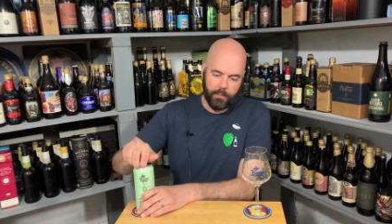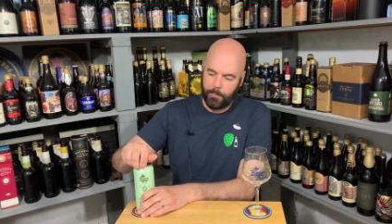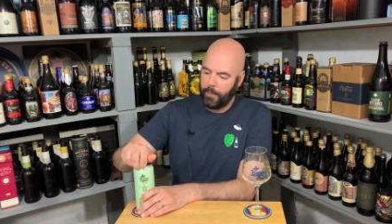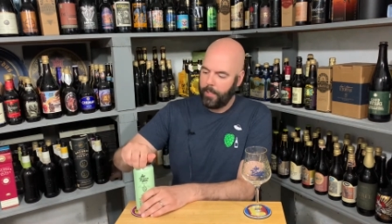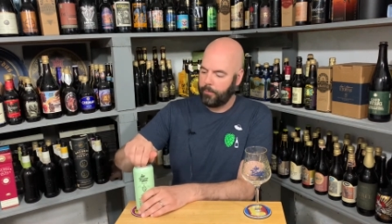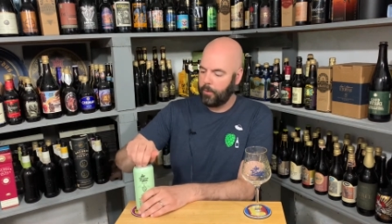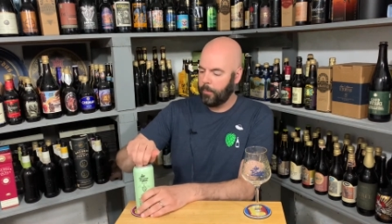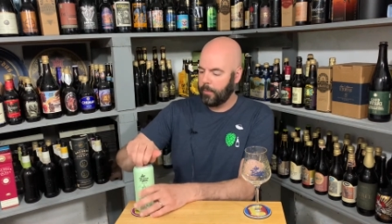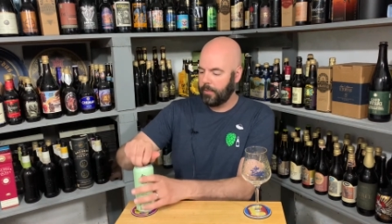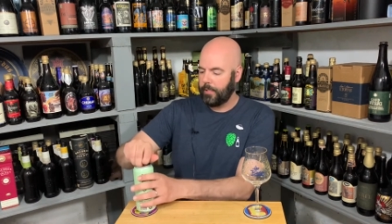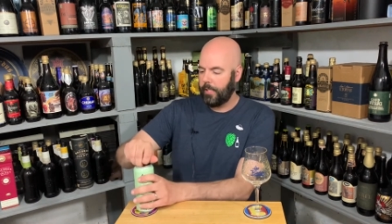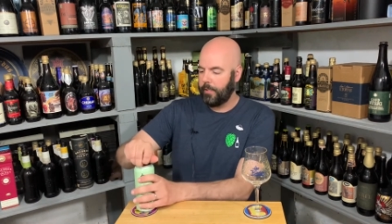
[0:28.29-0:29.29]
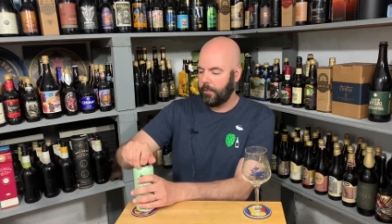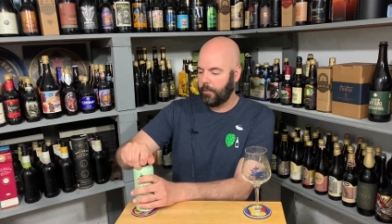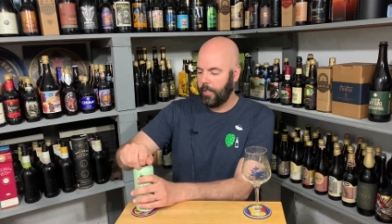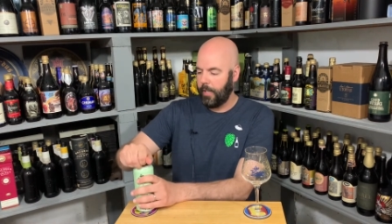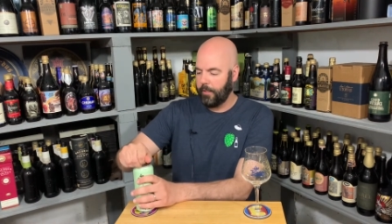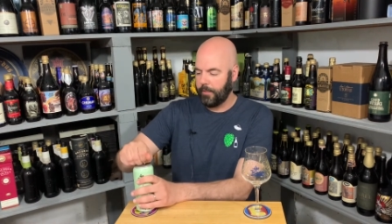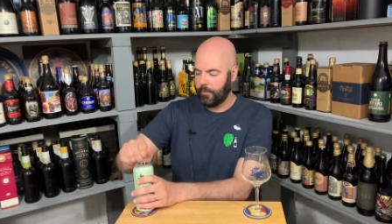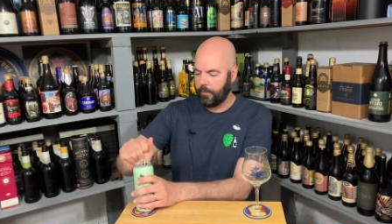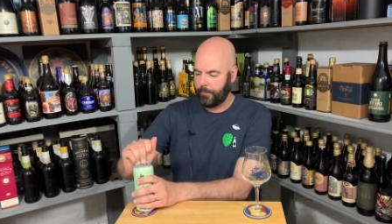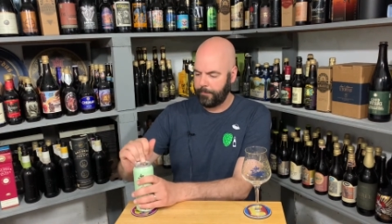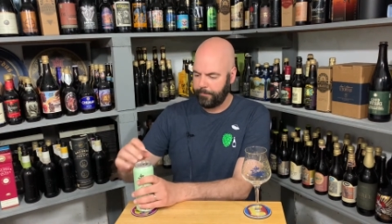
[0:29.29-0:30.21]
But yeah, super excited to try this